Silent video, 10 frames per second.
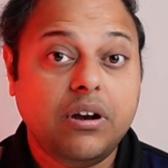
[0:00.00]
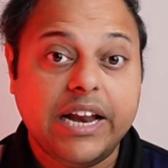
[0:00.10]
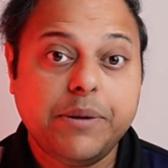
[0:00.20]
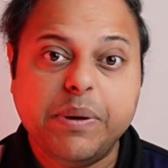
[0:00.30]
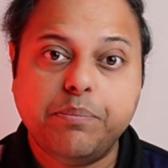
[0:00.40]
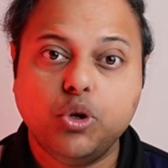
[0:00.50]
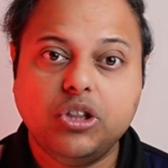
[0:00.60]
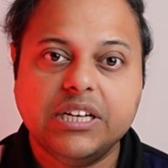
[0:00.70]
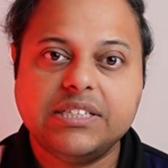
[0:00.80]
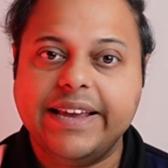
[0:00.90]
let me put
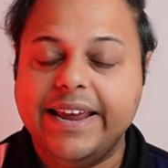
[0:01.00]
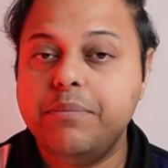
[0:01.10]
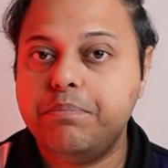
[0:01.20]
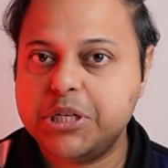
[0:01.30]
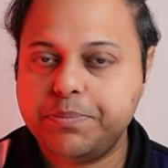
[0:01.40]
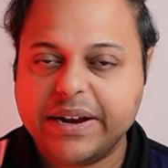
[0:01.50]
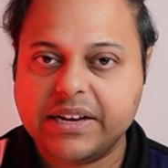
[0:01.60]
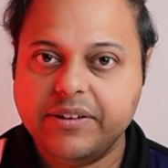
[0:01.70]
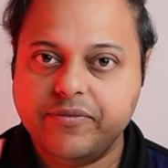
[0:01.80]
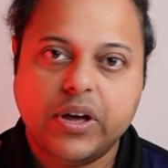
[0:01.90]
this in
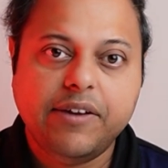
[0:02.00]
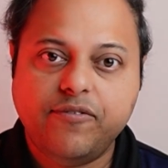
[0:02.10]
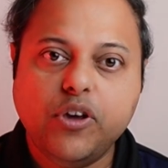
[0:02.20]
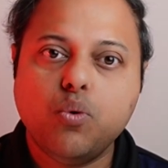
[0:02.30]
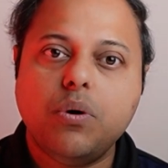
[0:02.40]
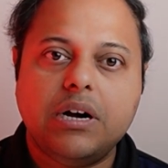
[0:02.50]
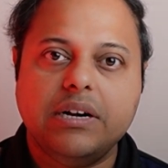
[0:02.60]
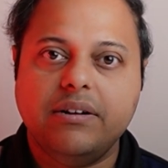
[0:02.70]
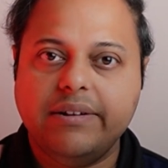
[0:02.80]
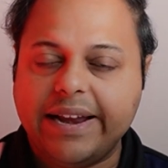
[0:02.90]
perspective. If you
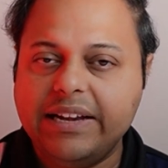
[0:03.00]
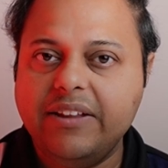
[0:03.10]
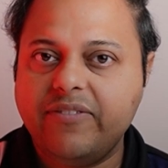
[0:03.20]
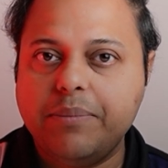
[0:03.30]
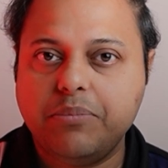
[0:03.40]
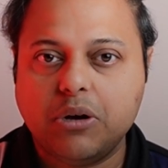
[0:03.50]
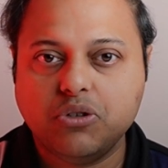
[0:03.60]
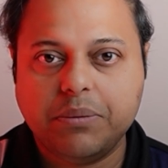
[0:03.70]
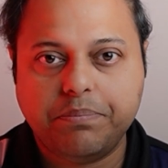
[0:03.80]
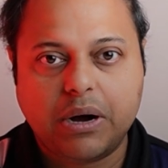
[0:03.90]
earn
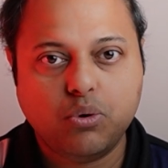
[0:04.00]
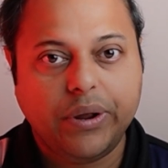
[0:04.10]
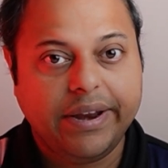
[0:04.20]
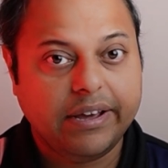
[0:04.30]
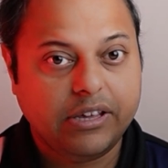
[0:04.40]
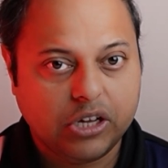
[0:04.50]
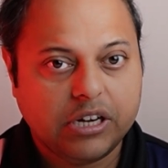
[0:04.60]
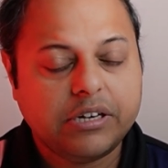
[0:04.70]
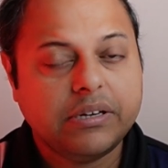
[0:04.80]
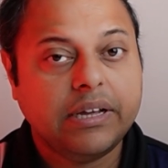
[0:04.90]
£95,000 in a
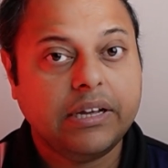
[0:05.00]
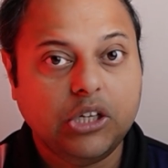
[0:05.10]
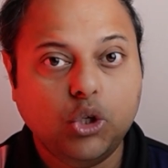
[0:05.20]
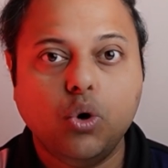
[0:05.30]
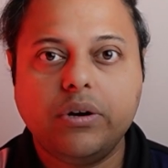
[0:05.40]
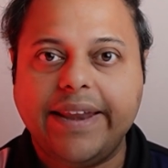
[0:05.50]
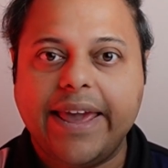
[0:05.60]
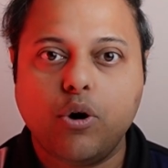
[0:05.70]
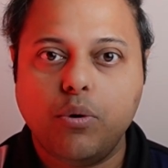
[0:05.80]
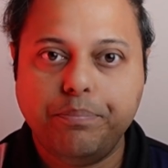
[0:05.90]
year, your
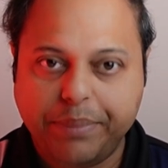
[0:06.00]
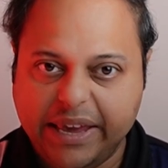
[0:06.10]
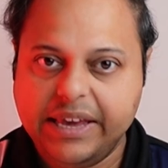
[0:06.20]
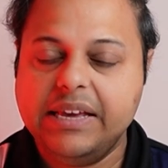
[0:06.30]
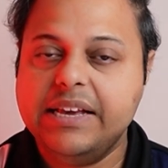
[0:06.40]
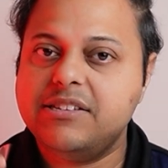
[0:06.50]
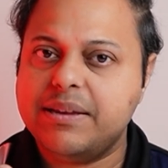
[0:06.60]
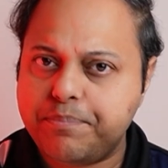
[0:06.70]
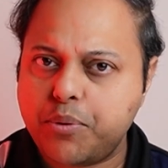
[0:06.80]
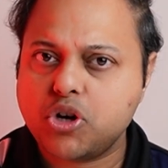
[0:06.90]
take-home pay is
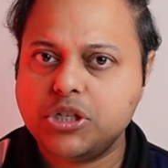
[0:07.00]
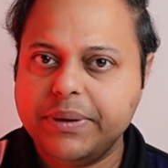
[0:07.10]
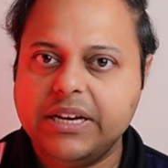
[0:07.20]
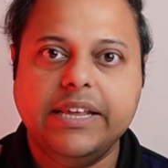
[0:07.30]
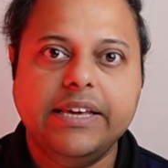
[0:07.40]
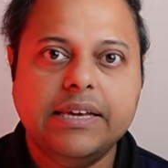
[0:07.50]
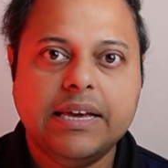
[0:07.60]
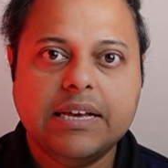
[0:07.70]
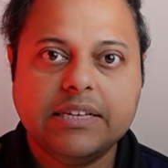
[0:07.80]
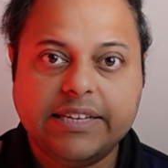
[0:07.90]
approximately
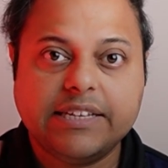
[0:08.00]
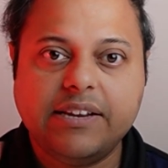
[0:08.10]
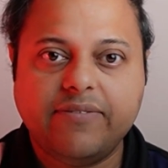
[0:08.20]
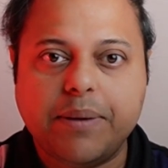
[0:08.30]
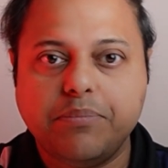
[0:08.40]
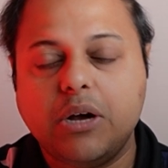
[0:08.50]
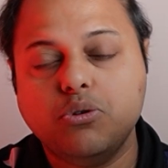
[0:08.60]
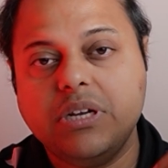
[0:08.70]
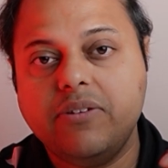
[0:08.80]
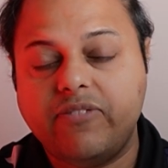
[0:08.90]

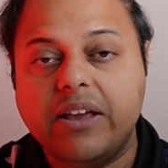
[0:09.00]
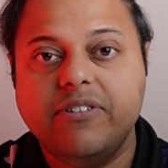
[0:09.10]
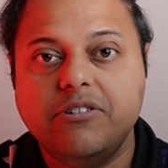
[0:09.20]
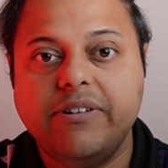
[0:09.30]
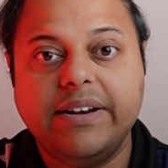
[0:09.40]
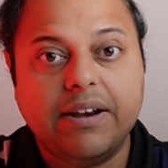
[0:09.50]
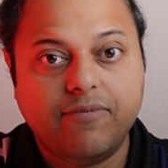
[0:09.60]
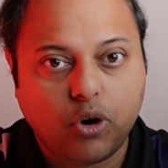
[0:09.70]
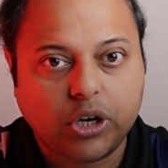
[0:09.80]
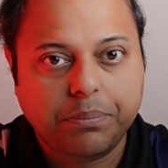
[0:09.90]

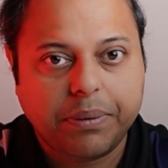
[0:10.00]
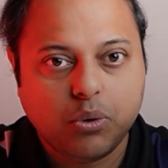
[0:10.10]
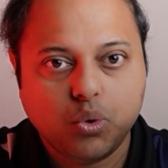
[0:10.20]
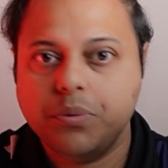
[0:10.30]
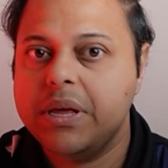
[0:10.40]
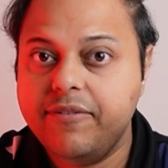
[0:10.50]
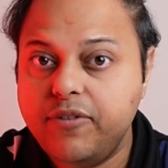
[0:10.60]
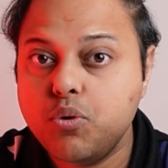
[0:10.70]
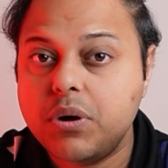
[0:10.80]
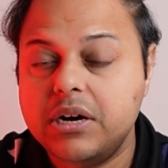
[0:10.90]
£65,540. If
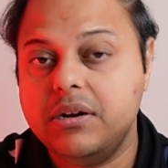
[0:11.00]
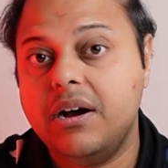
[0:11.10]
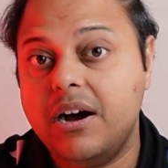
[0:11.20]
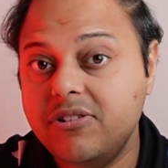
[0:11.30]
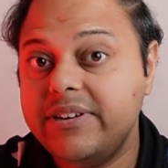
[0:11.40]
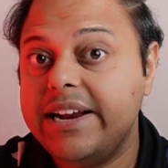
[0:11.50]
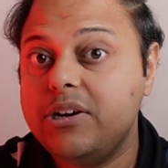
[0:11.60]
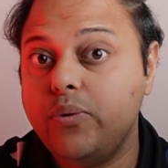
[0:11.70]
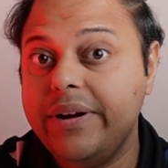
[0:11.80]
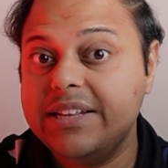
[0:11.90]
you earn
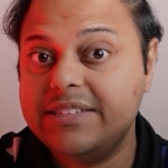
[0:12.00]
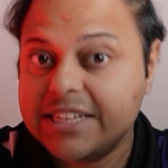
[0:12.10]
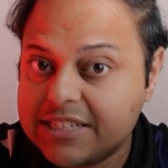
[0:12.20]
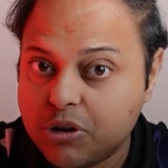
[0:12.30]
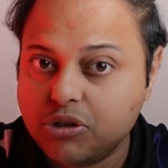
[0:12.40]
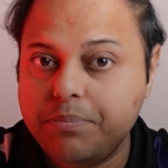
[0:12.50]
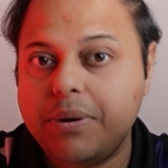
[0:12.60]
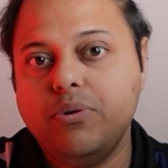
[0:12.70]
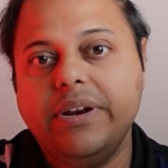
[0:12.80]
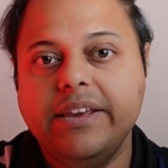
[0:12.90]

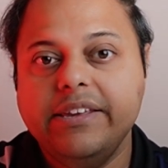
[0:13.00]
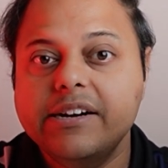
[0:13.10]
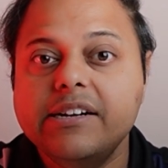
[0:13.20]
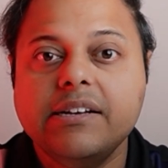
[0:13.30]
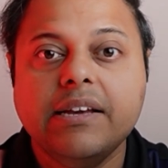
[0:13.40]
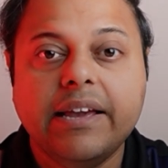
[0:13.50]
£126,000 in a year,